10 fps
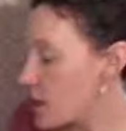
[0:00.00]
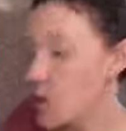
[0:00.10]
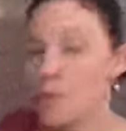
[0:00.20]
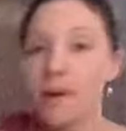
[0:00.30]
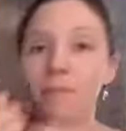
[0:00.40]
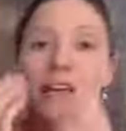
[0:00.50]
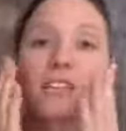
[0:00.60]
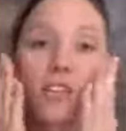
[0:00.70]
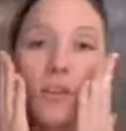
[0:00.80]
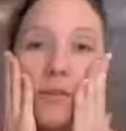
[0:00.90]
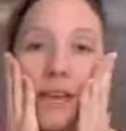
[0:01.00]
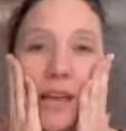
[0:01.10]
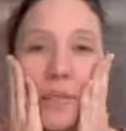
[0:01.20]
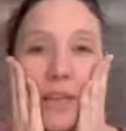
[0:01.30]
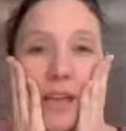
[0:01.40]
You want to make sure you don't like
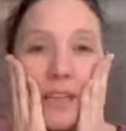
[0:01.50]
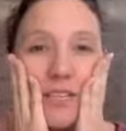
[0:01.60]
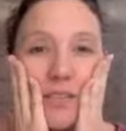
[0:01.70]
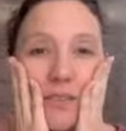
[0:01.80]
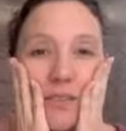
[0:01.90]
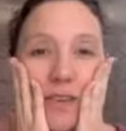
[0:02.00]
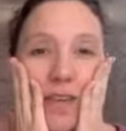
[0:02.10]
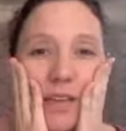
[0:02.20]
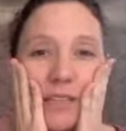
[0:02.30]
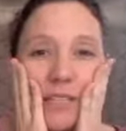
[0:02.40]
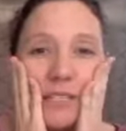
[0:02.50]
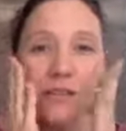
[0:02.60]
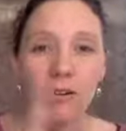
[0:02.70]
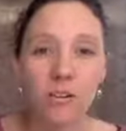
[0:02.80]
apply it to your face